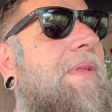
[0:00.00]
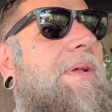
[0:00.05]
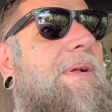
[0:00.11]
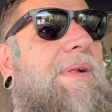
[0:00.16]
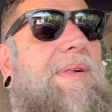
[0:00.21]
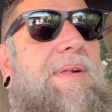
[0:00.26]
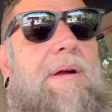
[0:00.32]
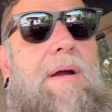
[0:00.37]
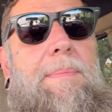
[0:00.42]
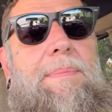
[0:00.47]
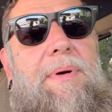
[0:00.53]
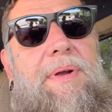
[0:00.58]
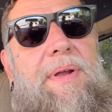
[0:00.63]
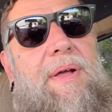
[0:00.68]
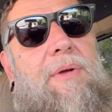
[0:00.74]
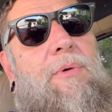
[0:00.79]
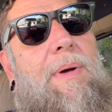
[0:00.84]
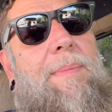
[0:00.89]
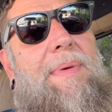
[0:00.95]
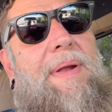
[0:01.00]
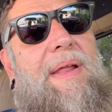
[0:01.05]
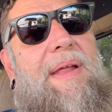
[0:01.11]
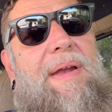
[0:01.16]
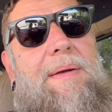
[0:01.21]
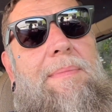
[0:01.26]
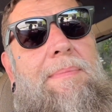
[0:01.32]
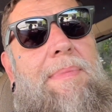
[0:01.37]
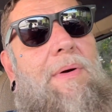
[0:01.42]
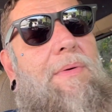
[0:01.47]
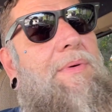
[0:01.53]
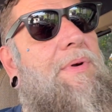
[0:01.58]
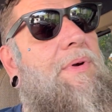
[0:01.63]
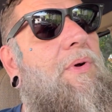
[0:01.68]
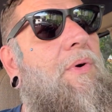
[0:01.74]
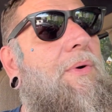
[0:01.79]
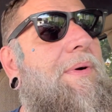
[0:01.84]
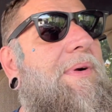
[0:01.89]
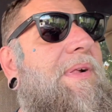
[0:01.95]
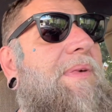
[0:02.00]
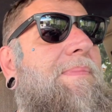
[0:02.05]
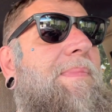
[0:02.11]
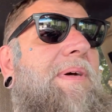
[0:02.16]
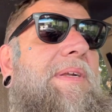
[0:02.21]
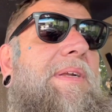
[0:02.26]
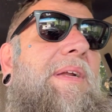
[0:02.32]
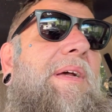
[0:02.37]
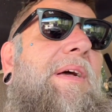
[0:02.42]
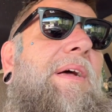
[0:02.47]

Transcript: start putting equipment in it and building doors. But